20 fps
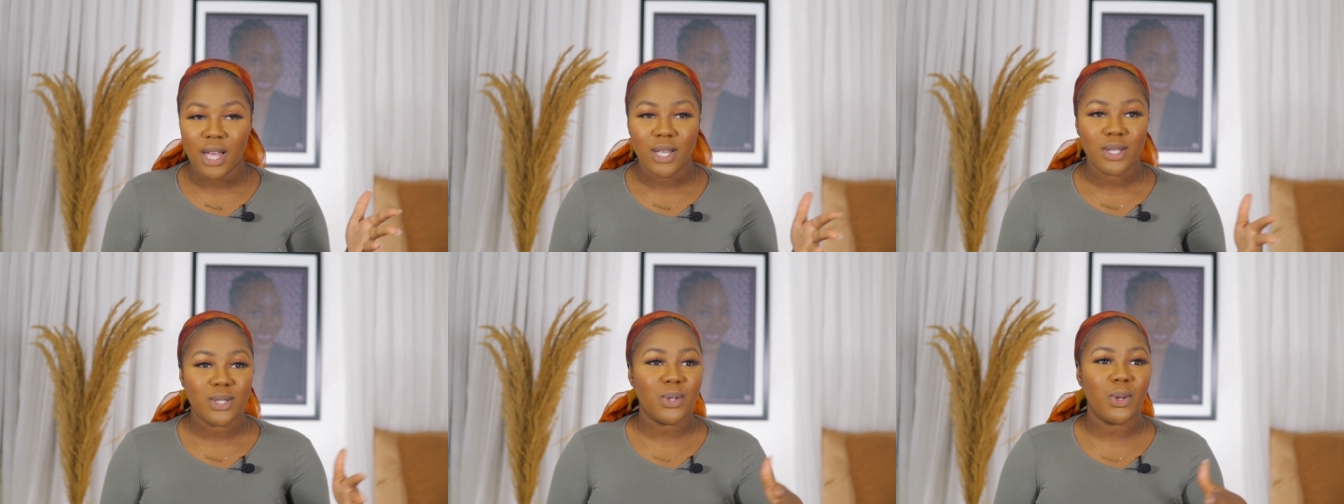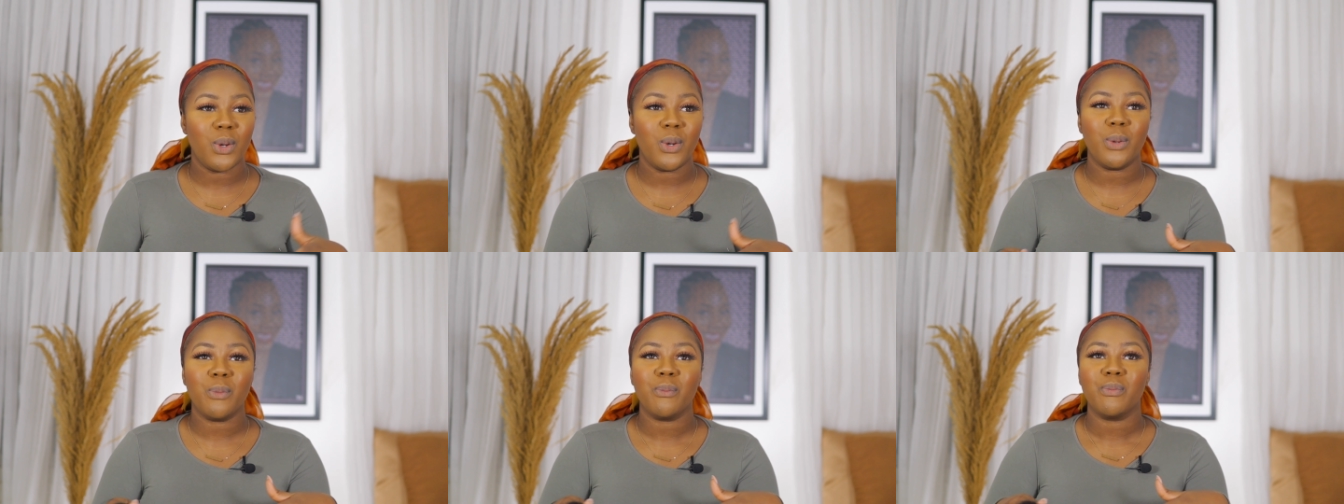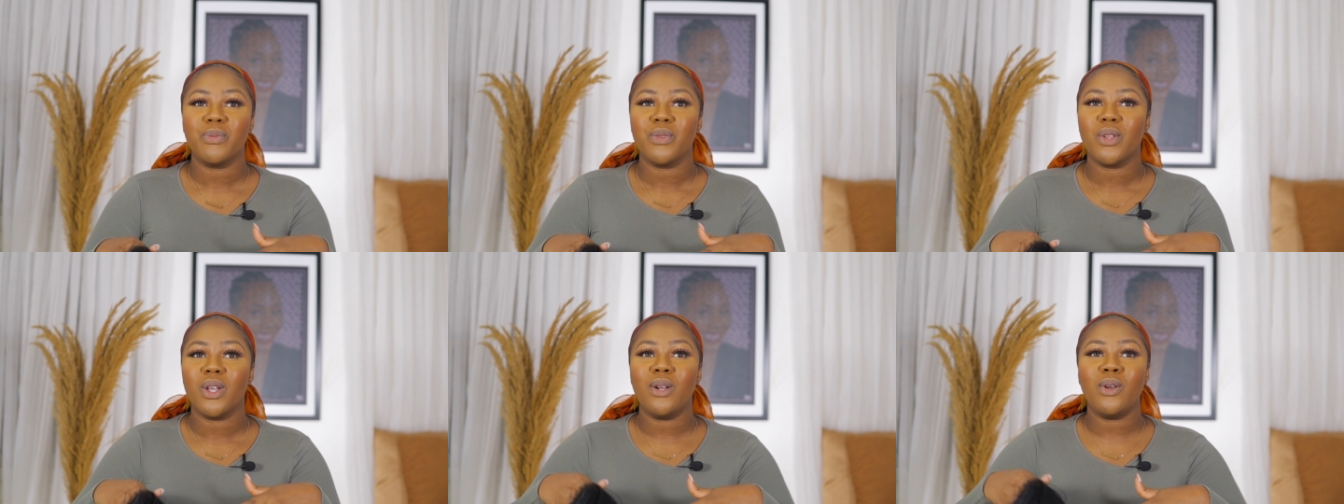So
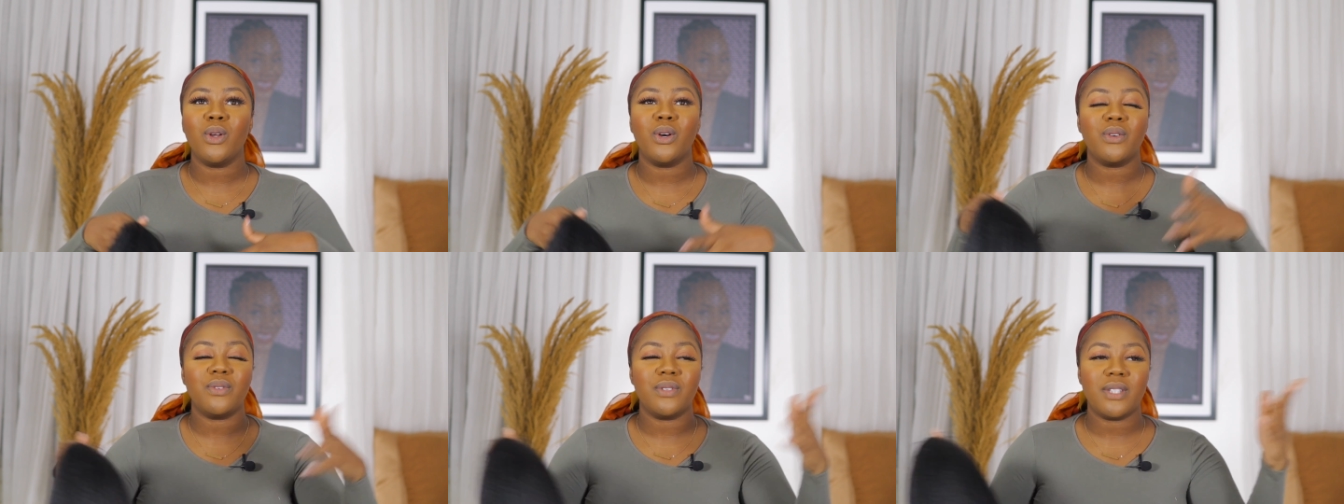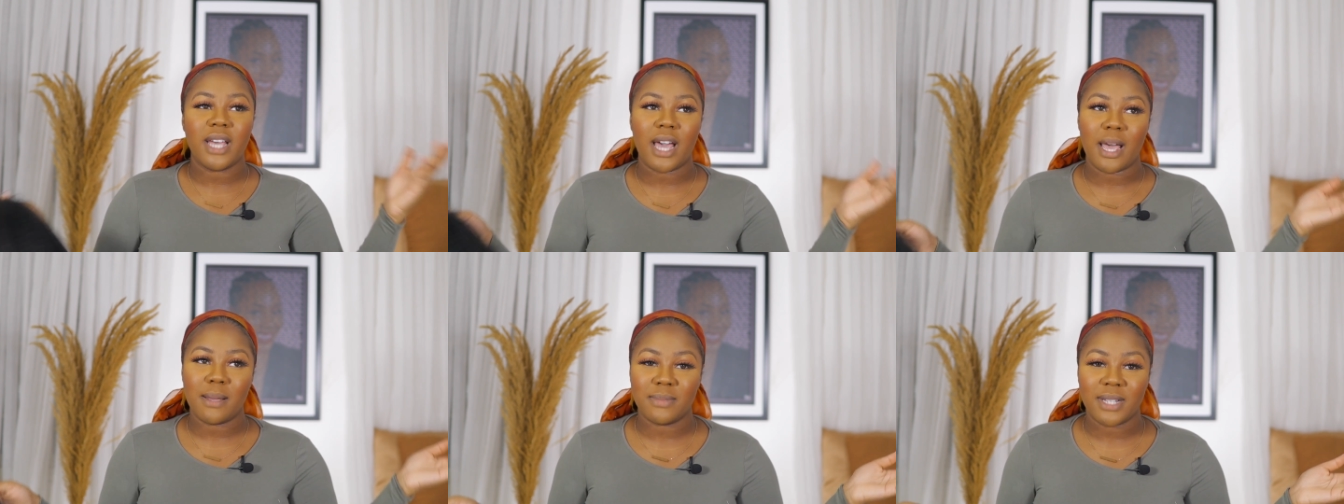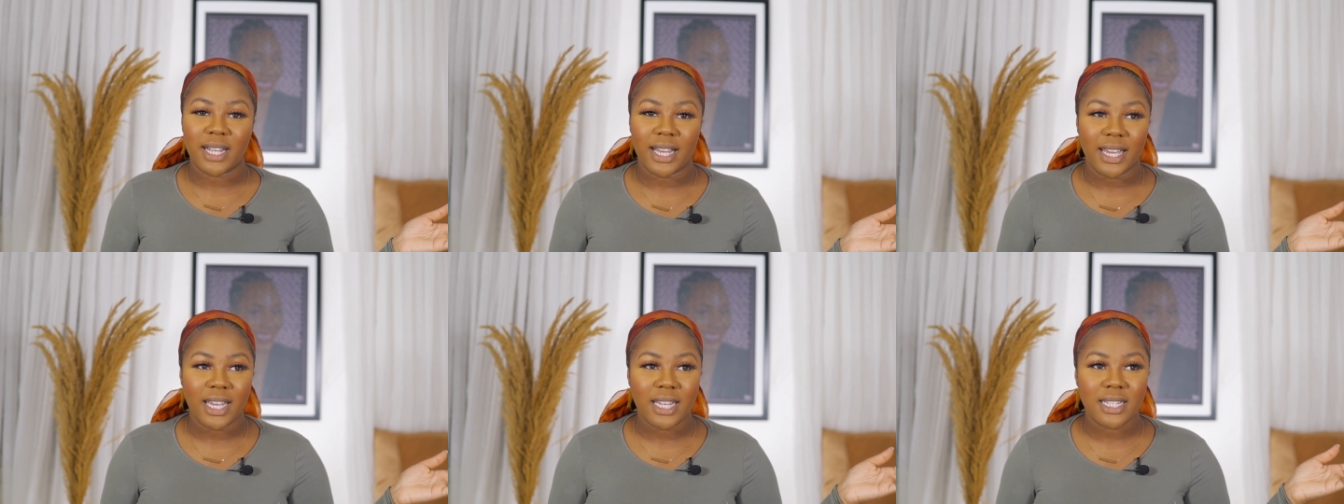a lot of times,
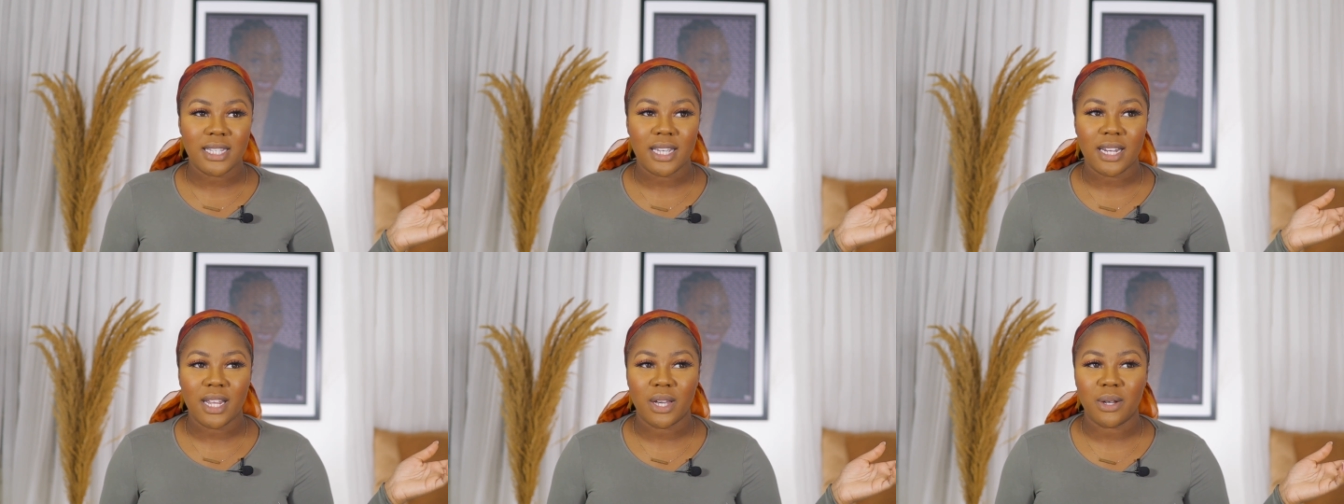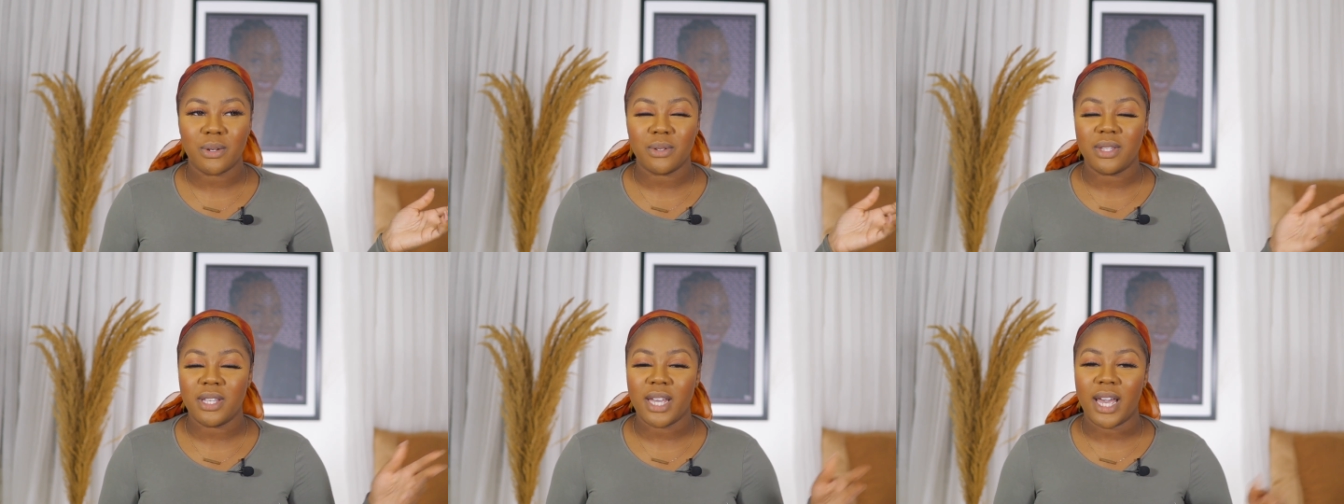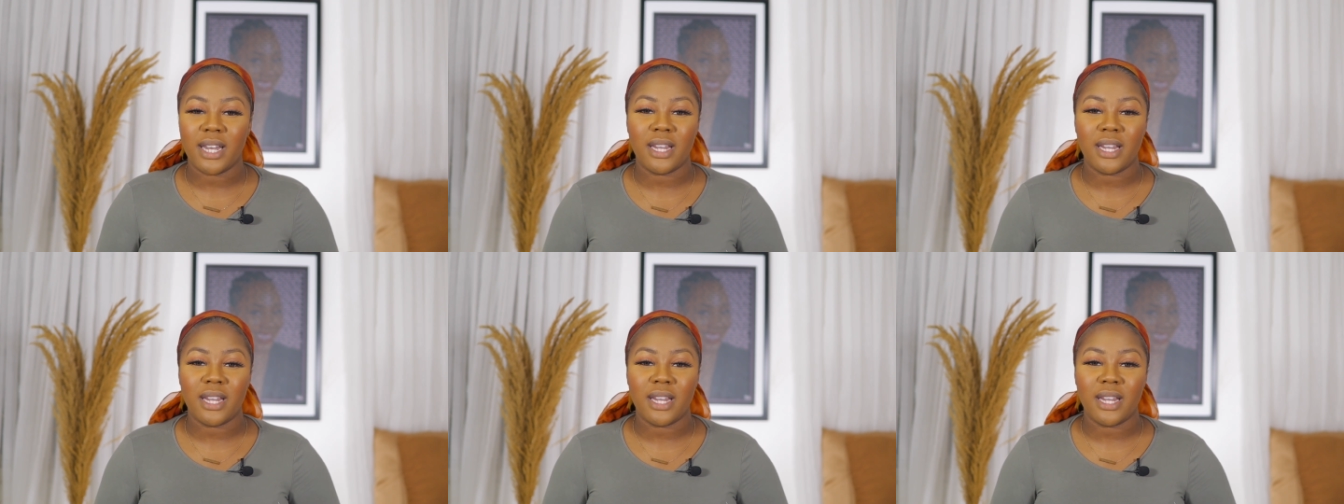like eating healthy,